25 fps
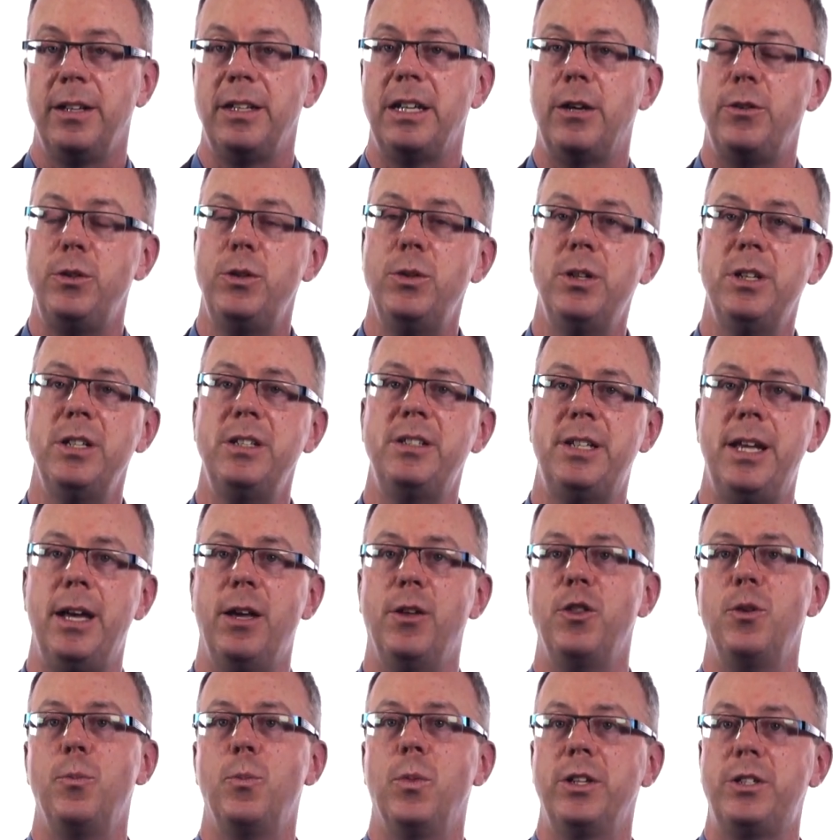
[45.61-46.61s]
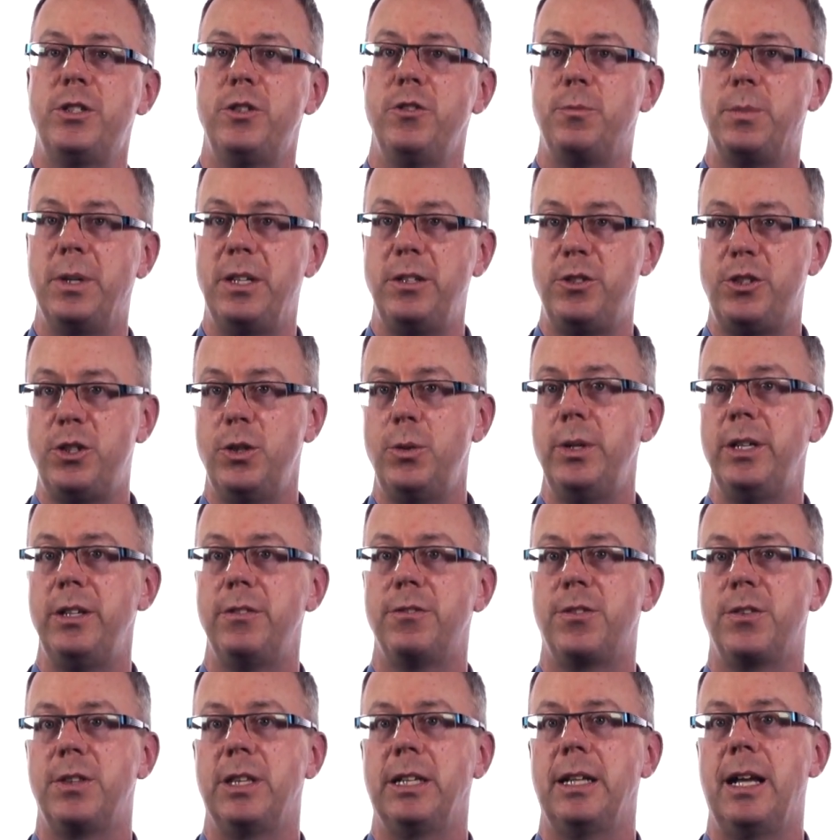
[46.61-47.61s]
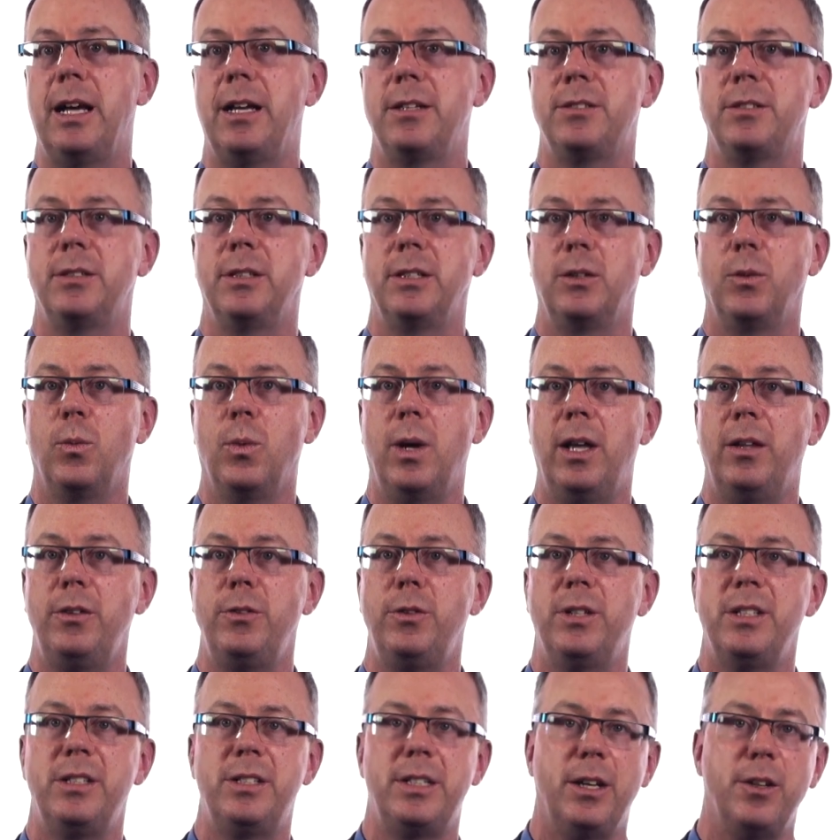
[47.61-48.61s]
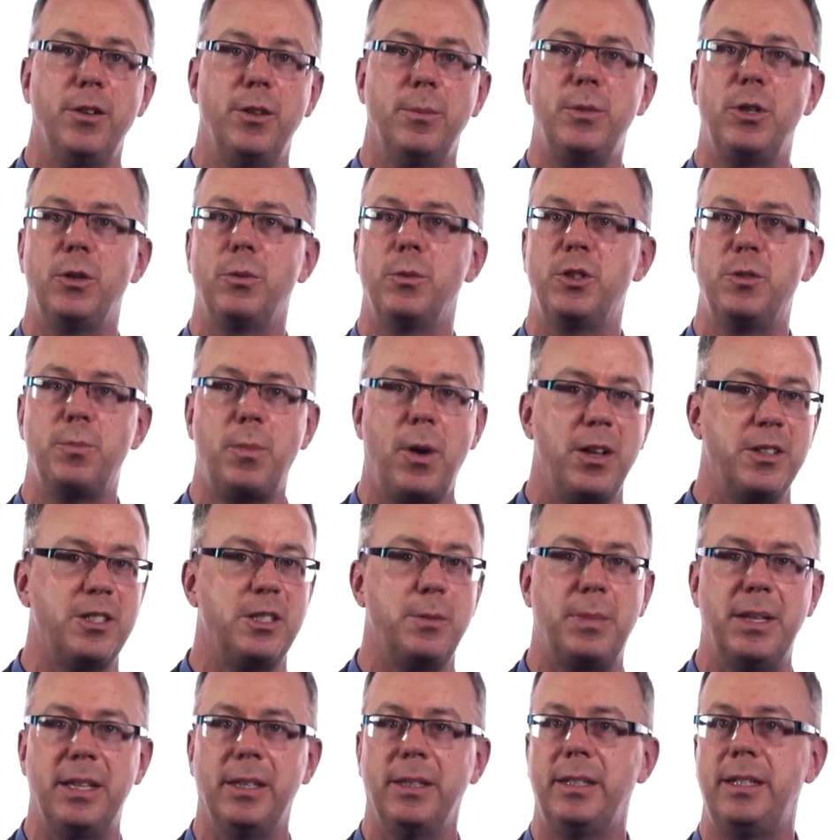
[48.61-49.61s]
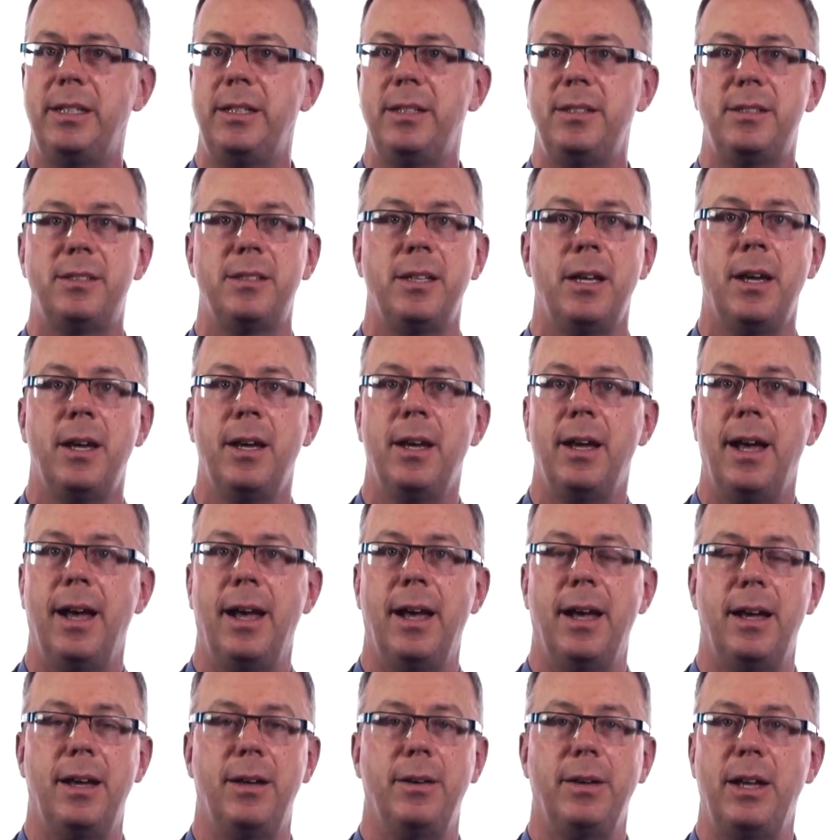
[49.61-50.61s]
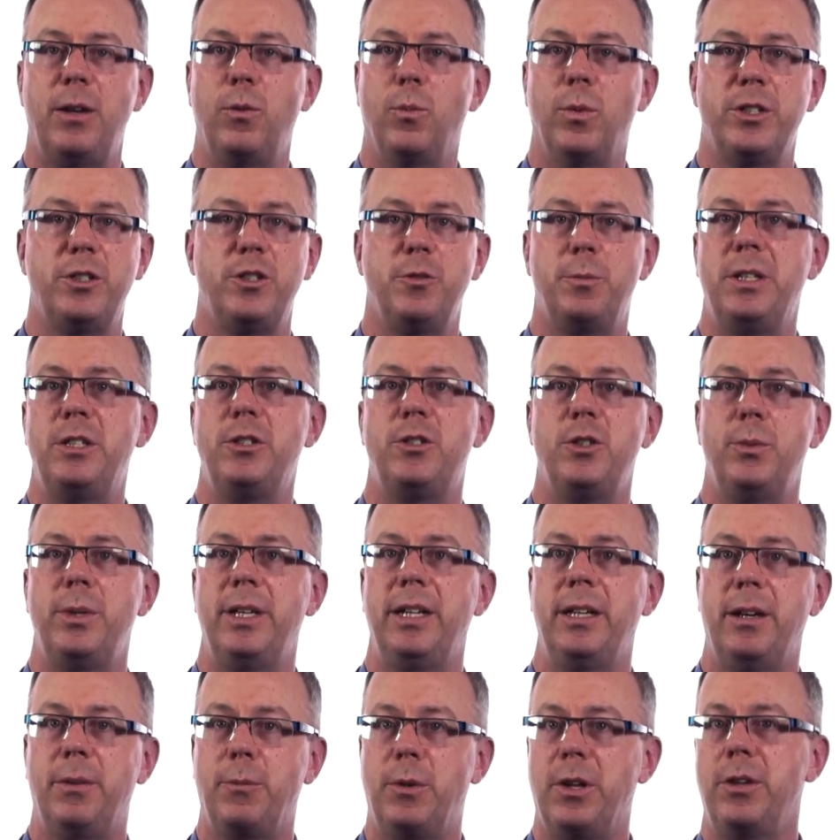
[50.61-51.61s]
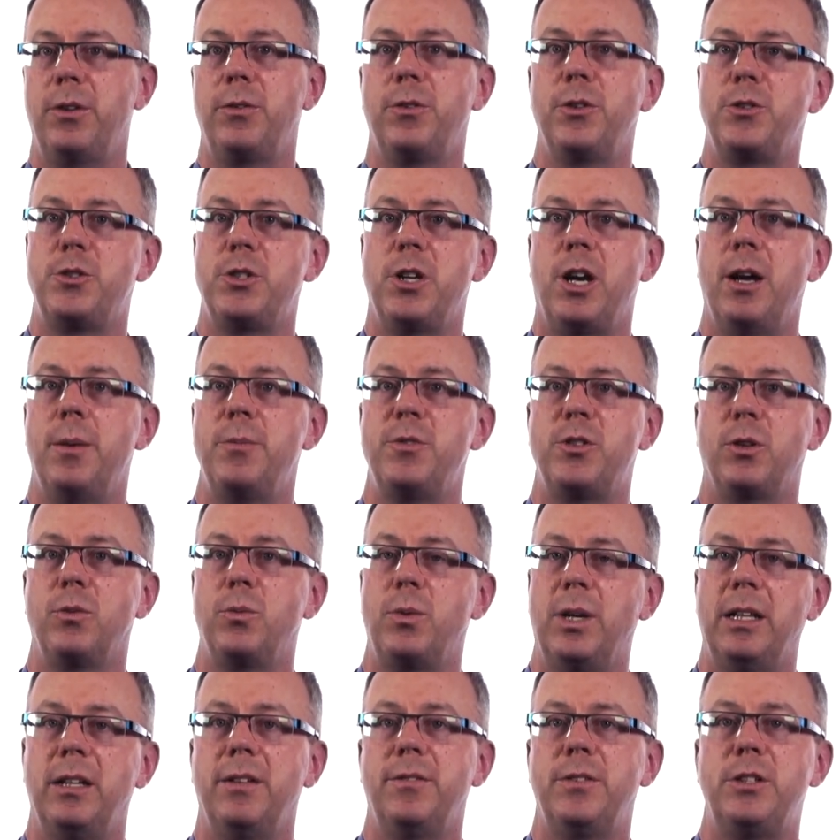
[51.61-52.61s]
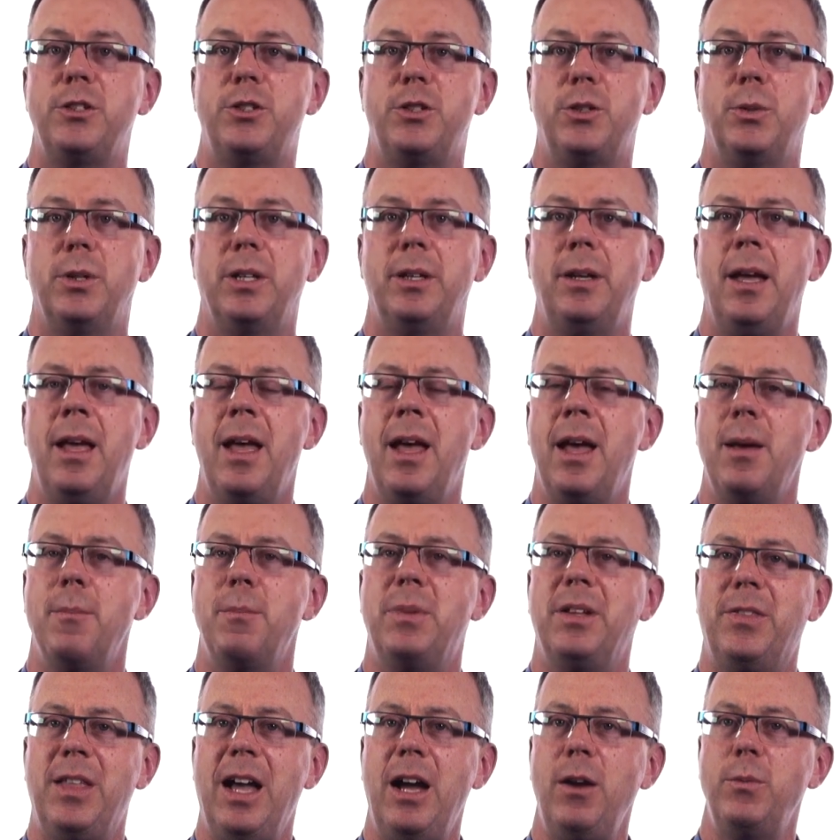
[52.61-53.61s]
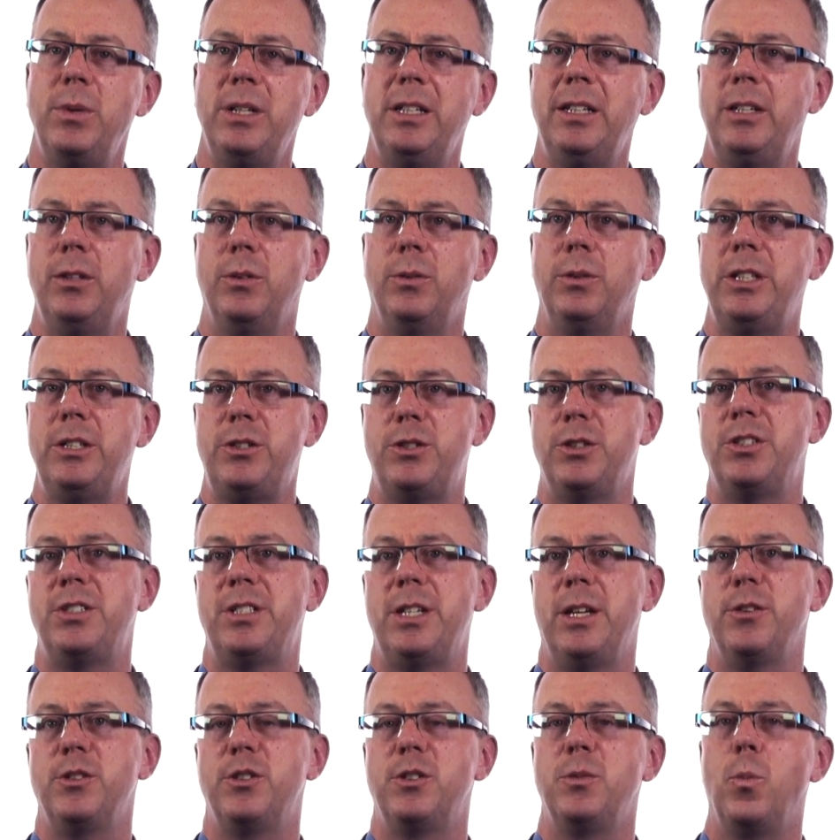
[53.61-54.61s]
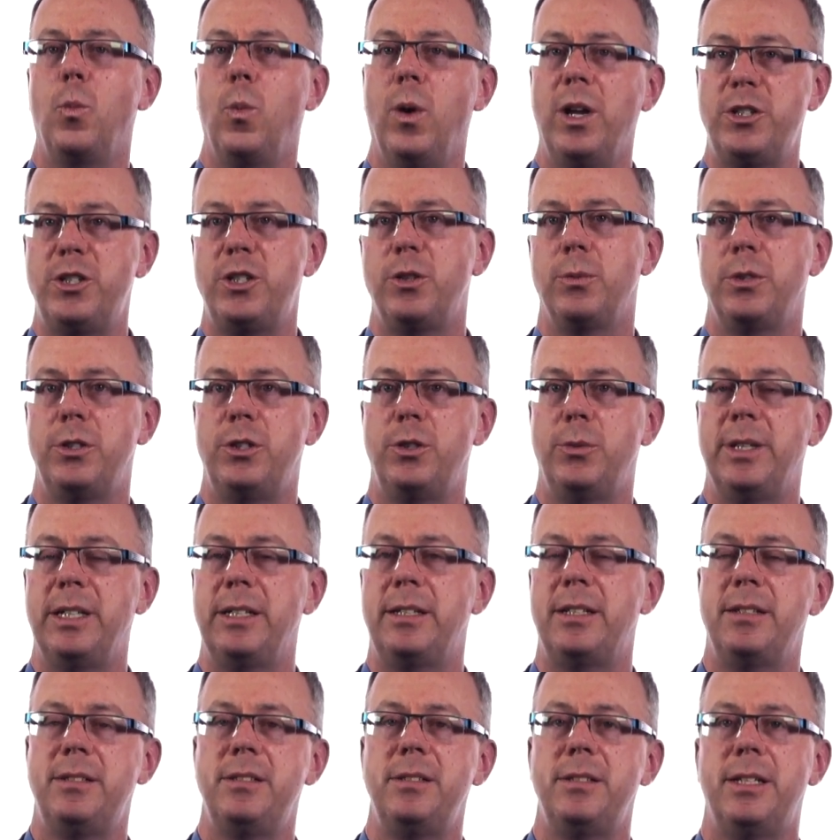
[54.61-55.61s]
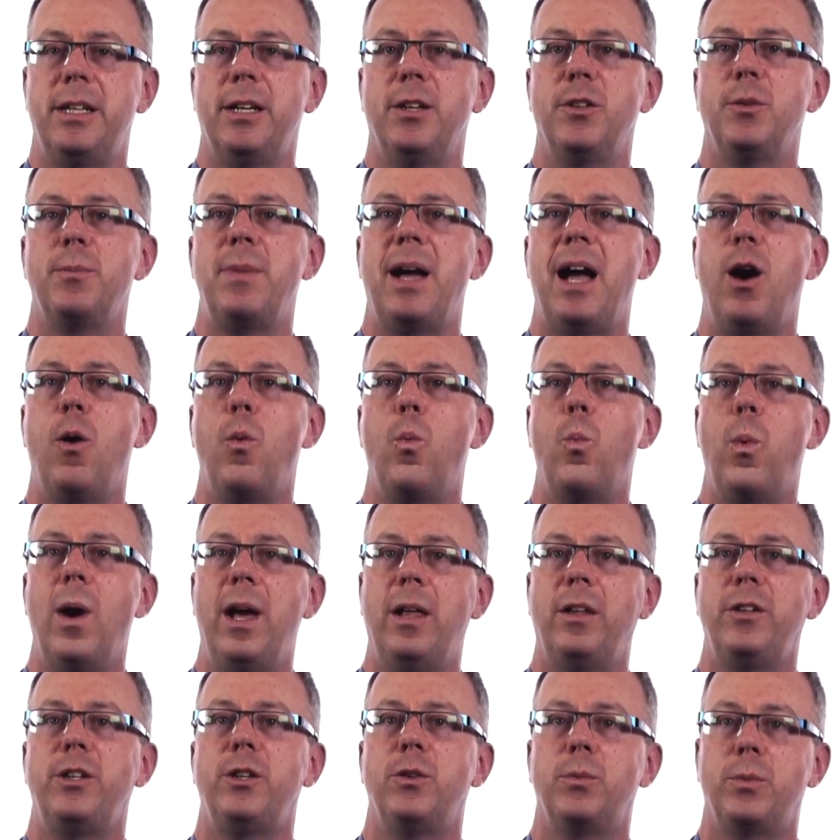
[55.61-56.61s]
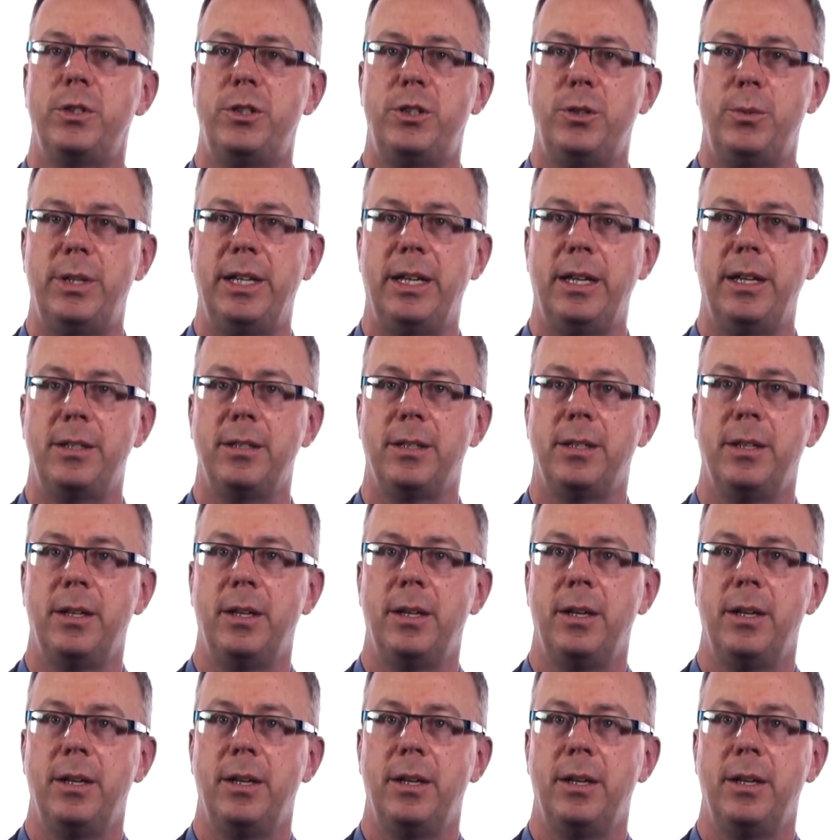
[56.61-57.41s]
Now, you can tell them what you've been doing for the last little while. You can tell them your responsibilities and what you've been doing and whether the jobs are relevant to it. But that really only just tells them what you were doing. It doesn't tell them how well you were doing it.